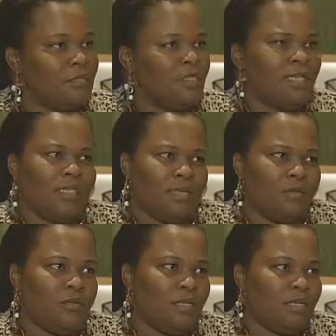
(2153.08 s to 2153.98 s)
Yes, I
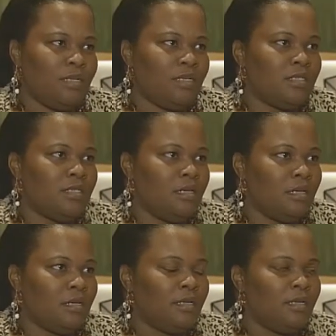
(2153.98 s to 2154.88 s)
do think it is
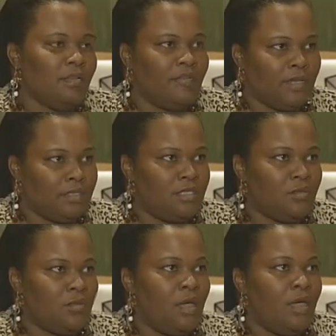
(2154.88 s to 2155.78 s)
a good event
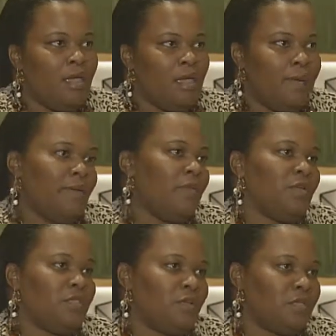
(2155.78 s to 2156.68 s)
to help him
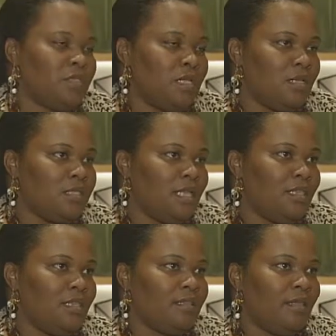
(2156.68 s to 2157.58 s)
with those things. I
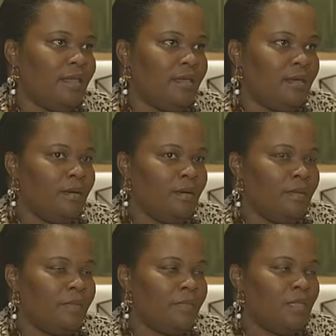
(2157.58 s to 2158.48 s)
think that
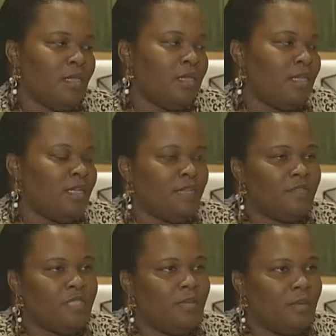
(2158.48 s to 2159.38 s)
it
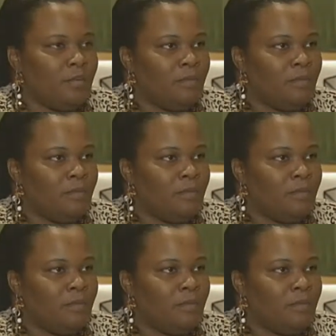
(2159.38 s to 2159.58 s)
gives him